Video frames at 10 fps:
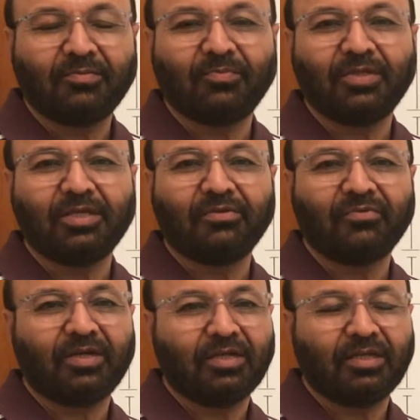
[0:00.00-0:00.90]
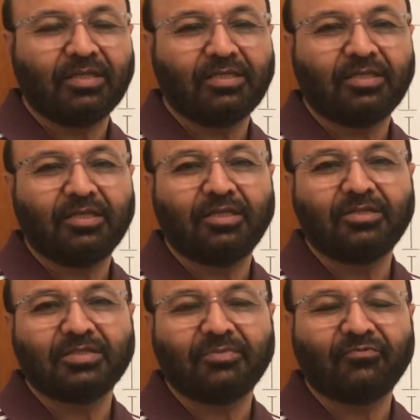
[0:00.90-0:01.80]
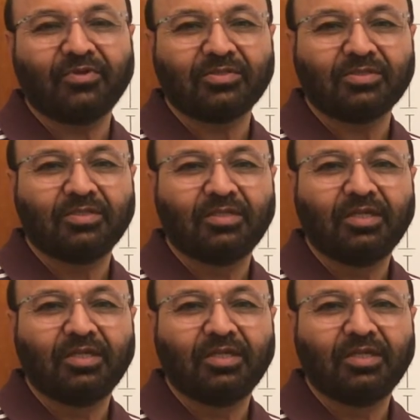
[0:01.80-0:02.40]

behave alike in some ways,